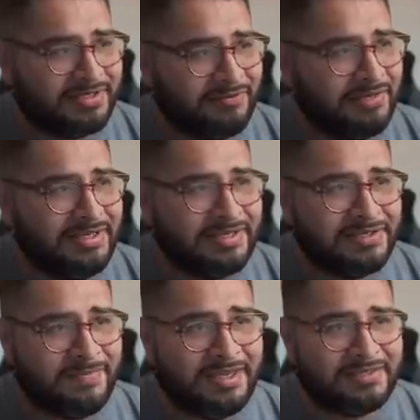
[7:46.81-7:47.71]
That really
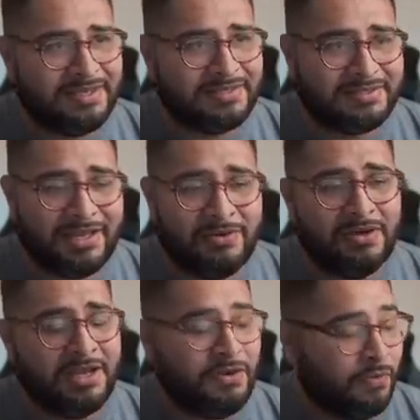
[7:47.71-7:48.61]
doesn't make sense. Now,
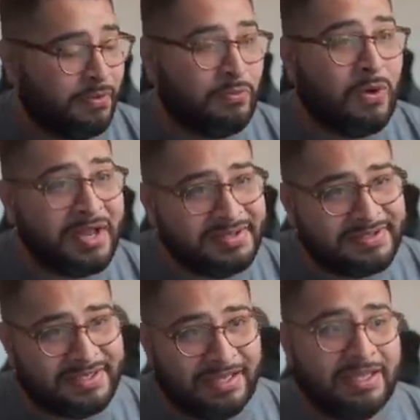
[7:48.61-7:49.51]
what we want to
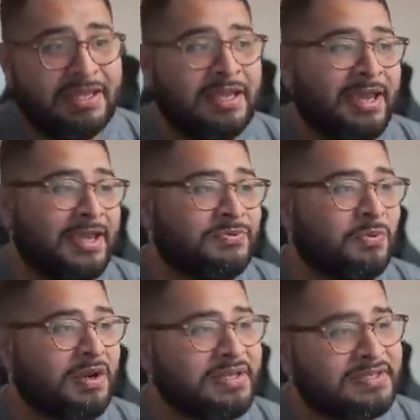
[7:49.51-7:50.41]
see is we
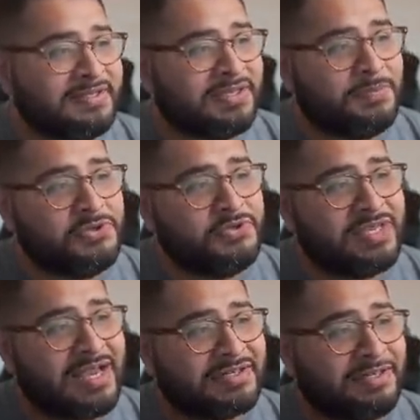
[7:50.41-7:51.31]
want to see someone who's
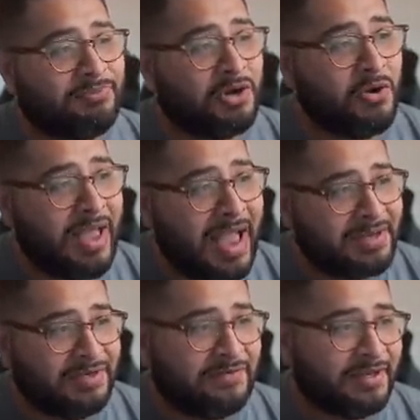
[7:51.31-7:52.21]
actually
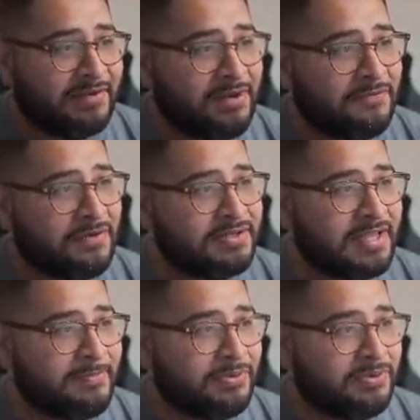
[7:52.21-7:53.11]
proactive. Like here, for
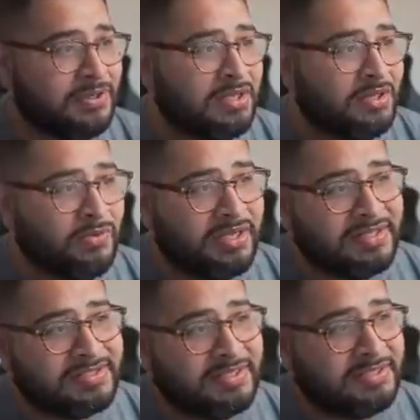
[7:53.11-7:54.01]
example, we
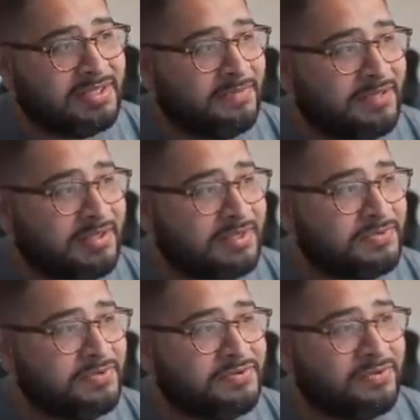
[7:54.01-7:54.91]
can see some that this
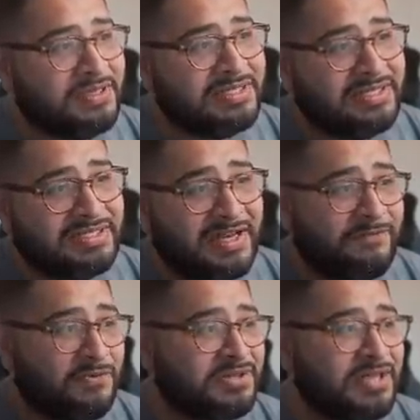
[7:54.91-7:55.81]
one was originally listed
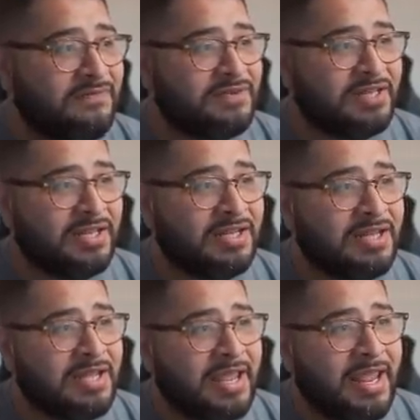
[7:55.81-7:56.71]
at four seventy
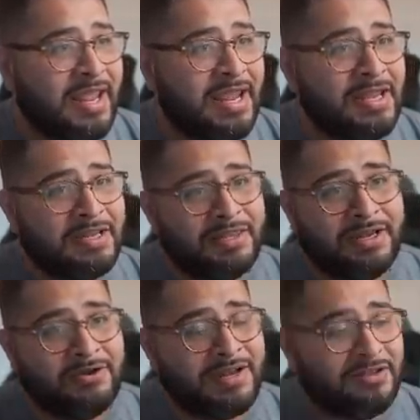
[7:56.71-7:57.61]
and
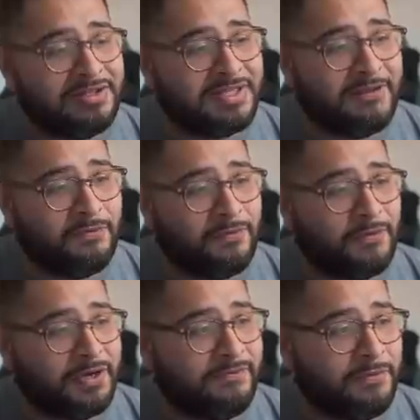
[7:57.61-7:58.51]
they're now listed at four
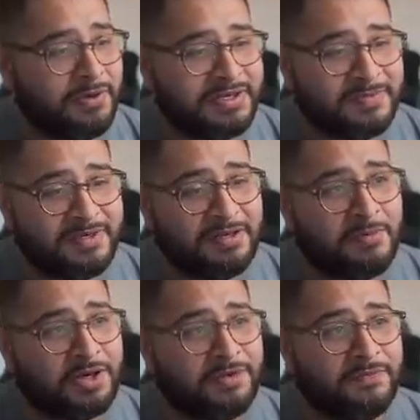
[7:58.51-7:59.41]
forty-four, and it's been on the
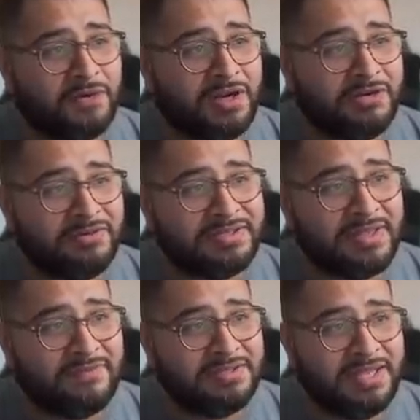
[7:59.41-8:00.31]
market for one hundred
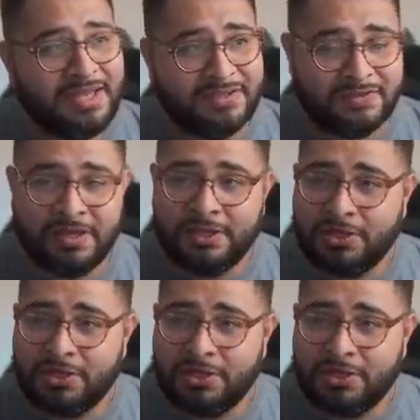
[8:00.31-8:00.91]
seven days.